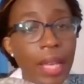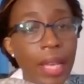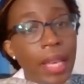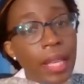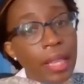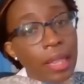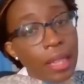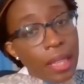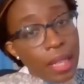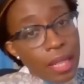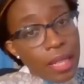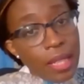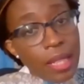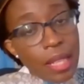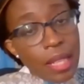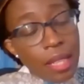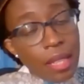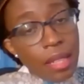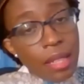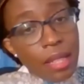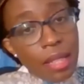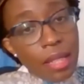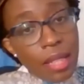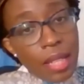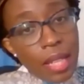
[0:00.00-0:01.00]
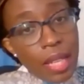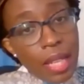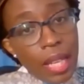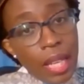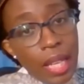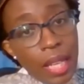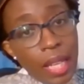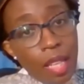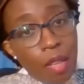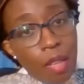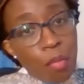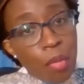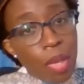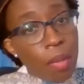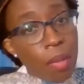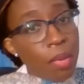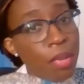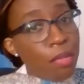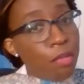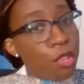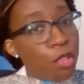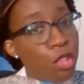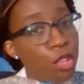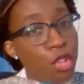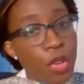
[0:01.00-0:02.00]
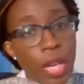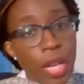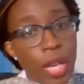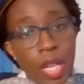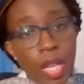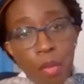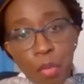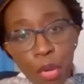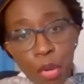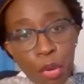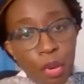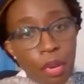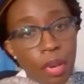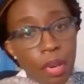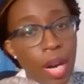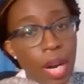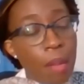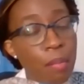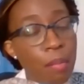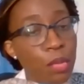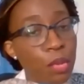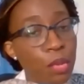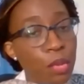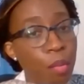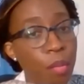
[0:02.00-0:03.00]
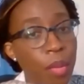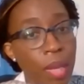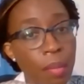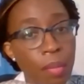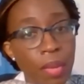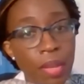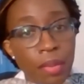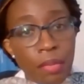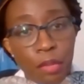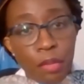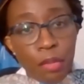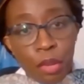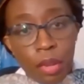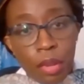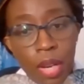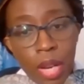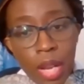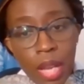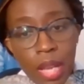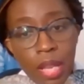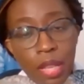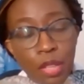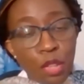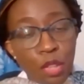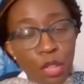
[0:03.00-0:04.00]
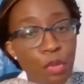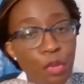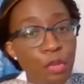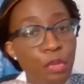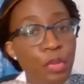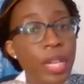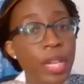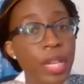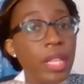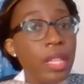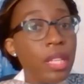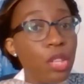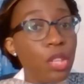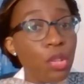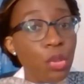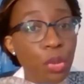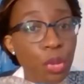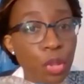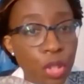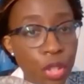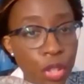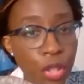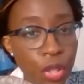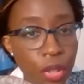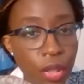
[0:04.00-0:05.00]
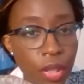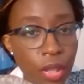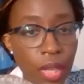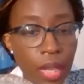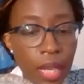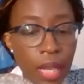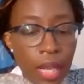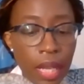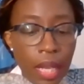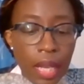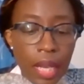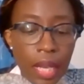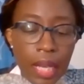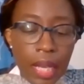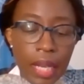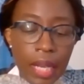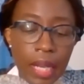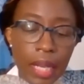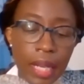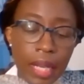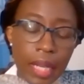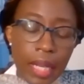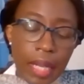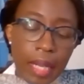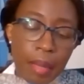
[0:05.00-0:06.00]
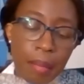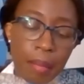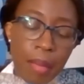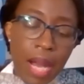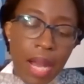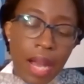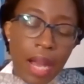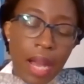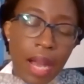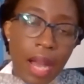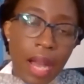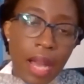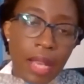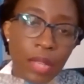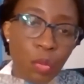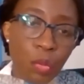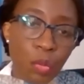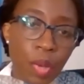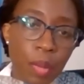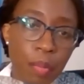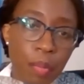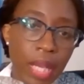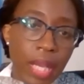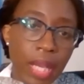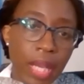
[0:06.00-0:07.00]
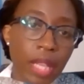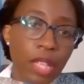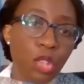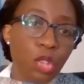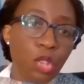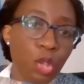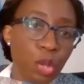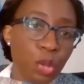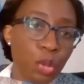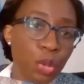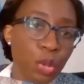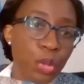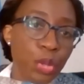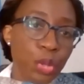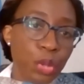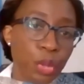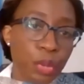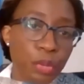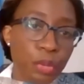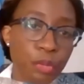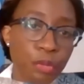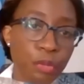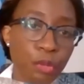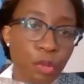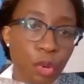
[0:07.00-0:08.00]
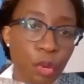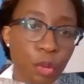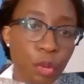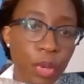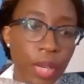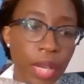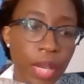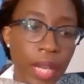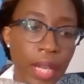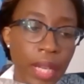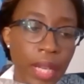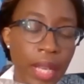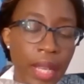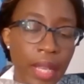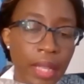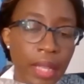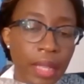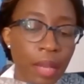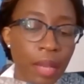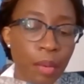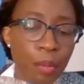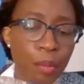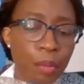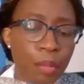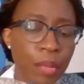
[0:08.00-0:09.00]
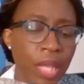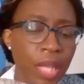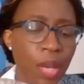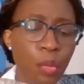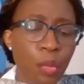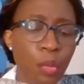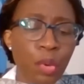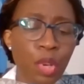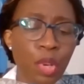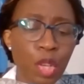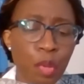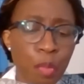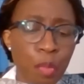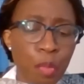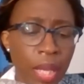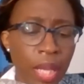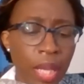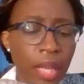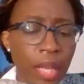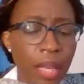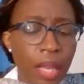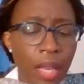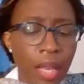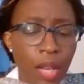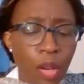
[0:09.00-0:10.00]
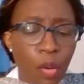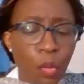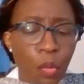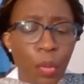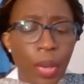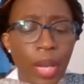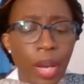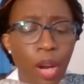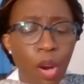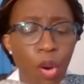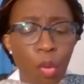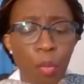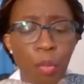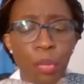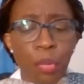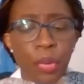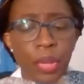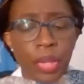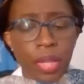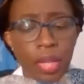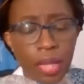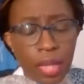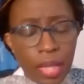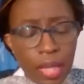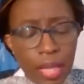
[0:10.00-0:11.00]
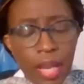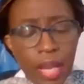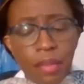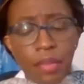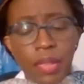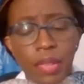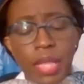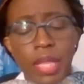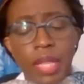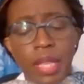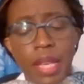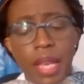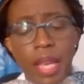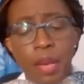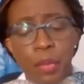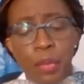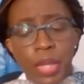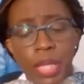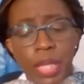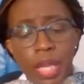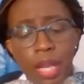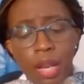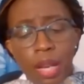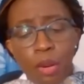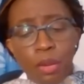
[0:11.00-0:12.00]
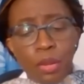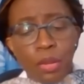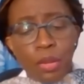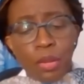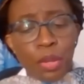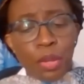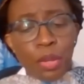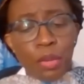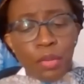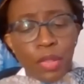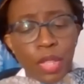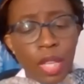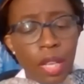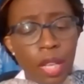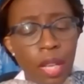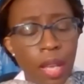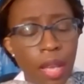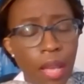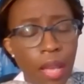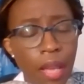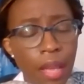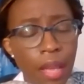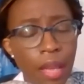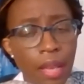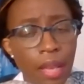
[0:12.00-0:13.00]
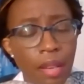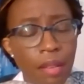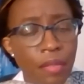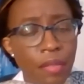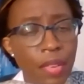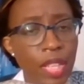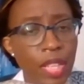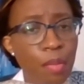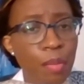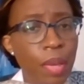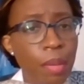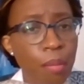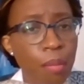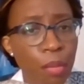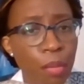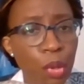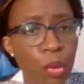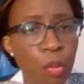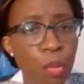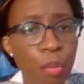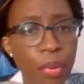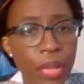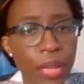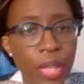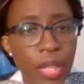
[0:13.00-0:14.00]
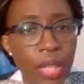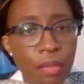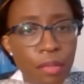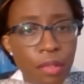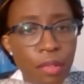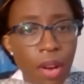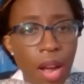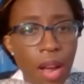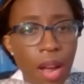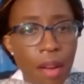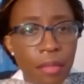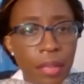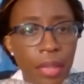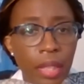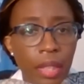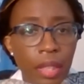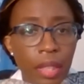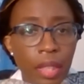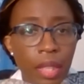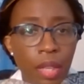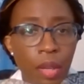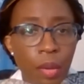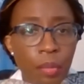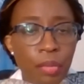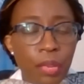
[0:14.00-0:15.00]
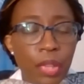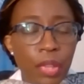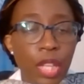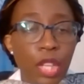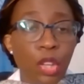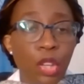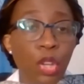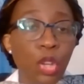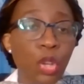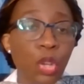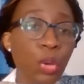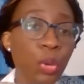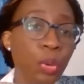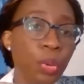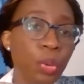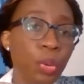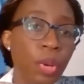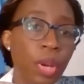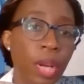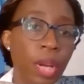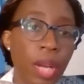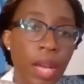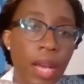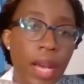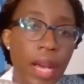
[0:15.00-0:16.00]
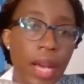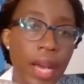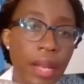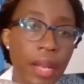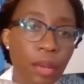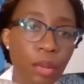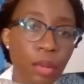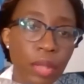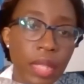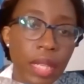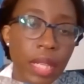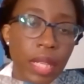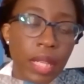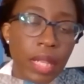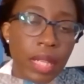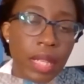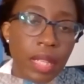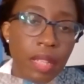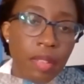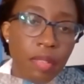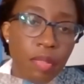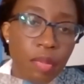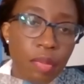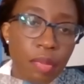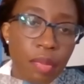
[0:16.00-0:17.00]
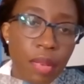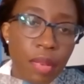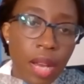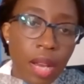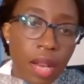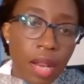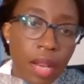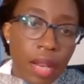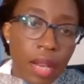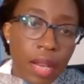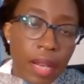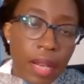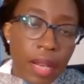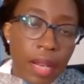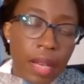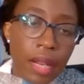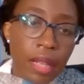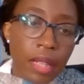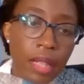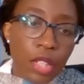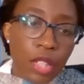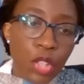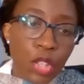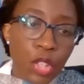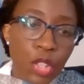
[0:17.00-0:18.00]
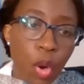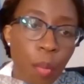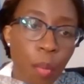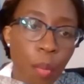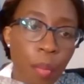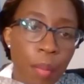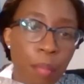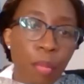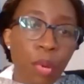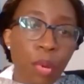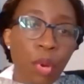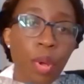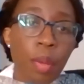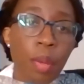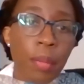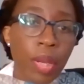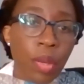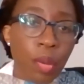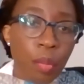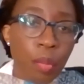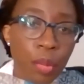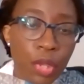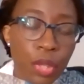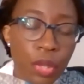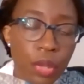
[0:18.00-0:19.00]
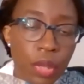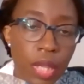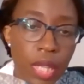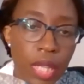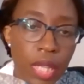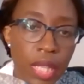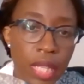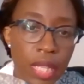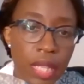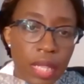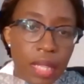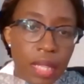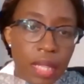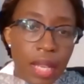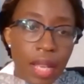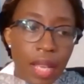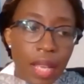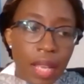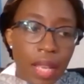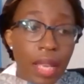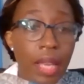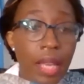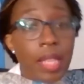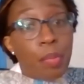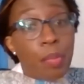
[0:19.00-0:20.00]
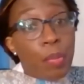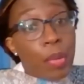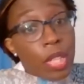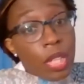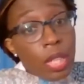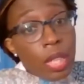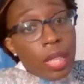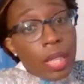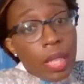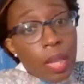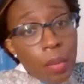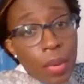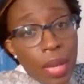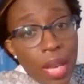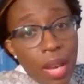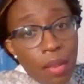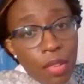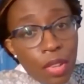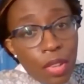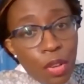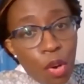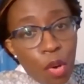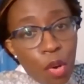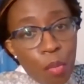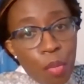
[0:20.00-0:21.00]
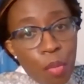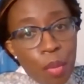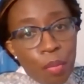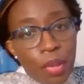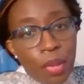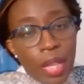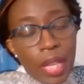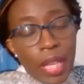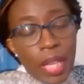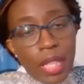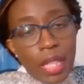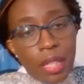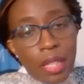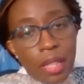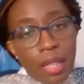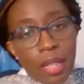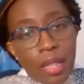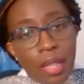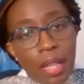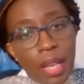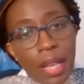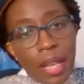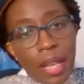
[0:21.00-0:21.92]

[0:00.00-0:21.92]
get the assistance they need, maybe for training programs or maybe for sort of reinsertion as we begin to look sort of forward. And there will be, we hope, with the CFTA, which I call sort of the investment blueprint for Africa, hopefully new and alternative job employment opportunities, especially that we have a young population.